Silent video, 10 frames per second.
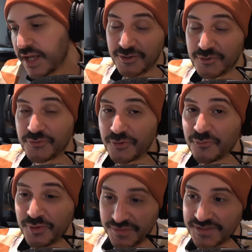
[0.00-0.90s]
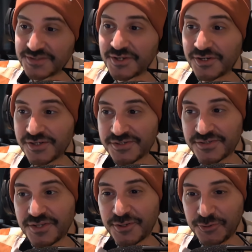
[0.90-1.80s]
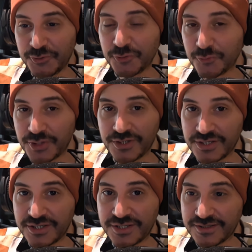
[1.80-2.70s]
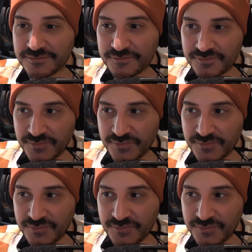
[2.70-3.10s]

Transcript: And also with this course, you will learn